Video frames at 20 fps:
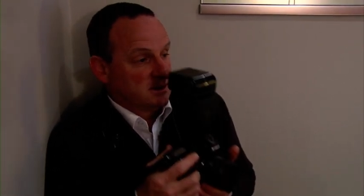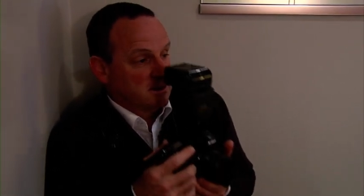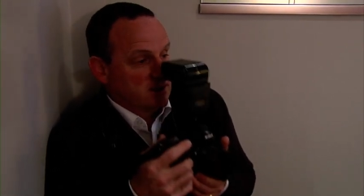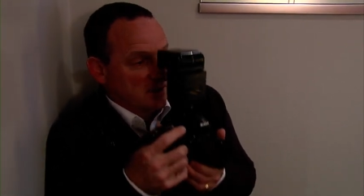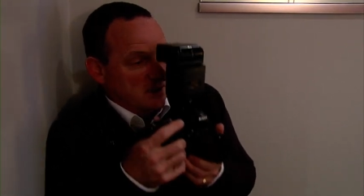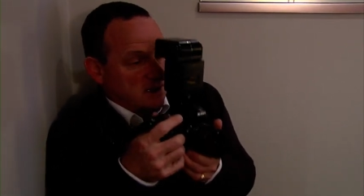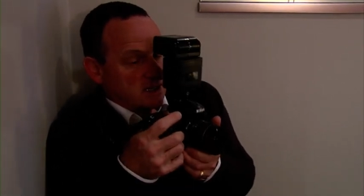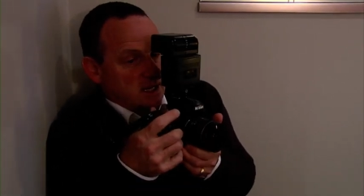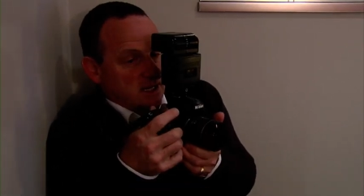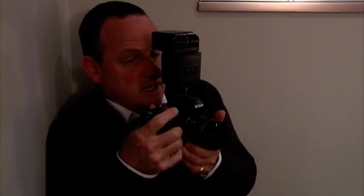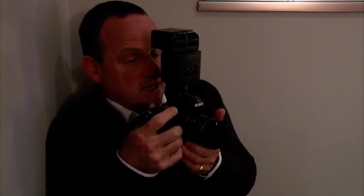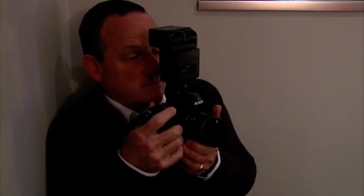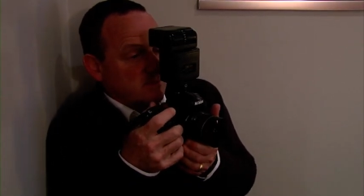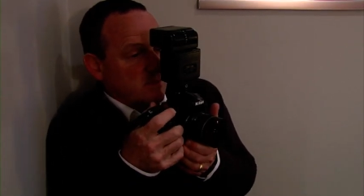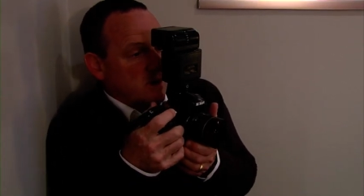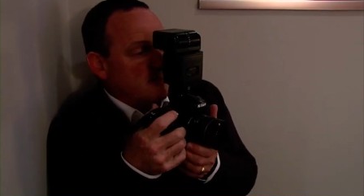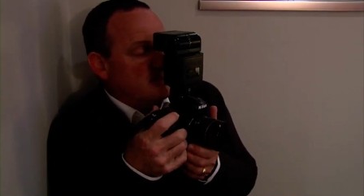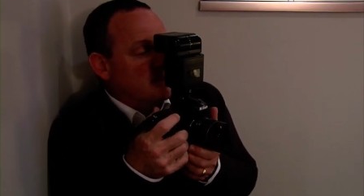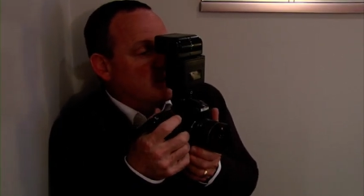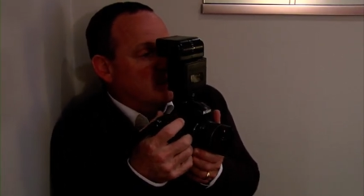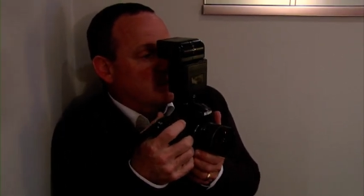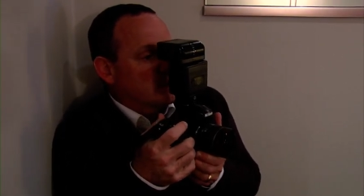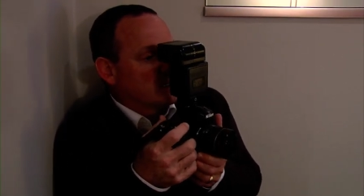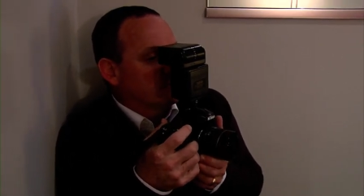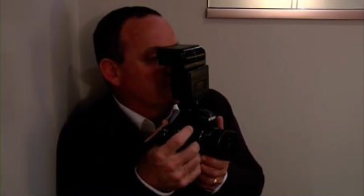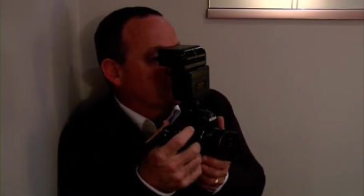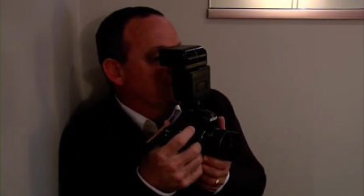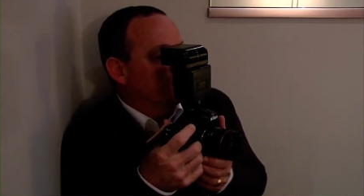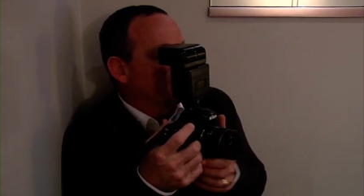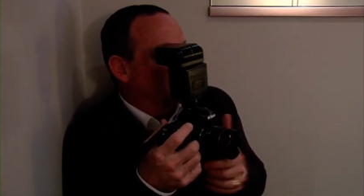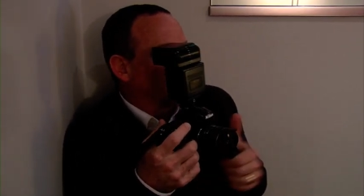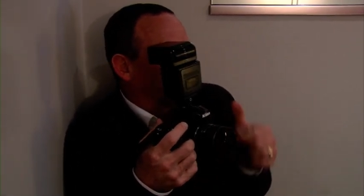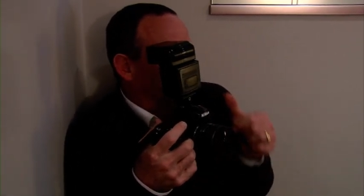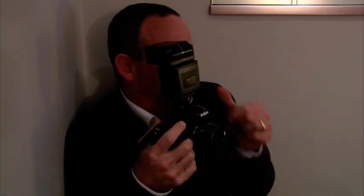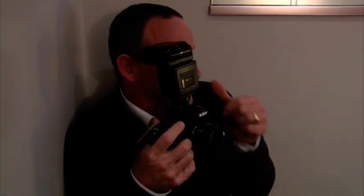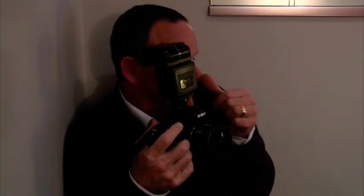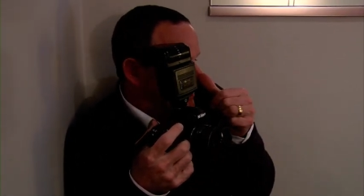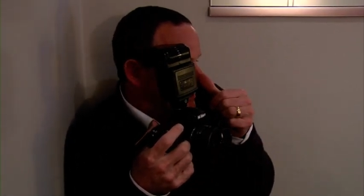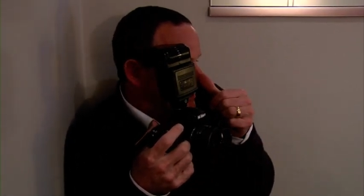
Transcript: You know, like I'm not going to move, and